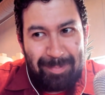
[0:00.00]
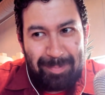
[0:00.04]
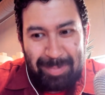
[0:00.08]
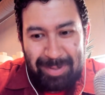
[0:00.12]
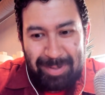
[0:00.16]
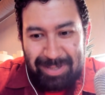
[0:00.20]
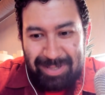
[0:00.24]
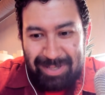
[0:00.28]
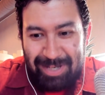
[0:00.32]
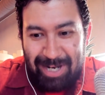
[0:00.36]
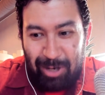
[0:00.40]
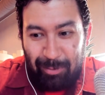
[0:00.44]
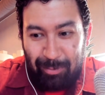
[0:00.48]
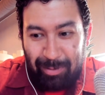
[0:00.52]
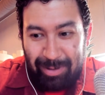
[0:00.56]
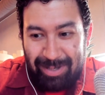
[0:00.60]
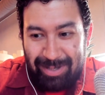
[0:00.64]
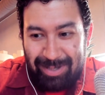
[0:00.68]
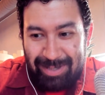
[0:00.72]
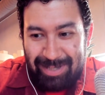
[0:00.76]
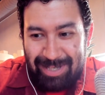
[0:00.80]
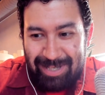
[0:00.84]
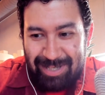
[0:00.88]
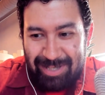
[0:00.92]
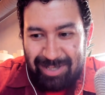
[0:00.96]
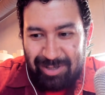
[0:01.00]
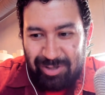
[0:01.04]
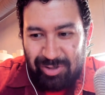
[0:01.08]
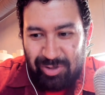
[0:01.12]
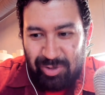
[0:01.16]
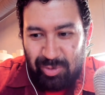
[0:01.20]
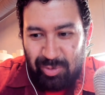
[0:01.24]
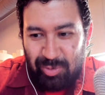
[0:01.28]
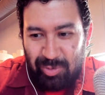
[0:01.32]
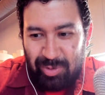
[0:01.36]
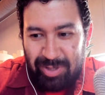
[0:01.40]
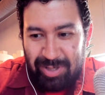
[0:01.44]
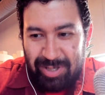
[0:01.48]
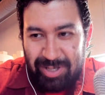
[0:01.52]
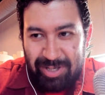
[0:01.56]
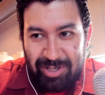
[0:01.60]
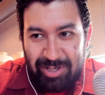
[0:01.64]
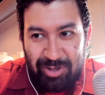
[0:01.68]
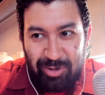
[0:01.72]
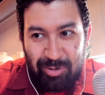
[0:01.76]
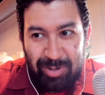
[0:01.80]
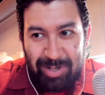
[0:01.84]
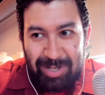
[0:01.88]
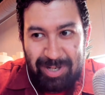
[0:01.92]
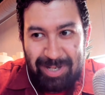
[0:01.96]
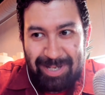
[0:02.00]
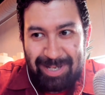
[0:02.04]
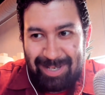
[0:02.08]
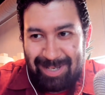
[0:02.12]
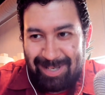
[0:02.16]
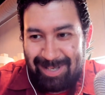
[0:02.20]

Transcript: but now we're going to get into the nitty-gritty,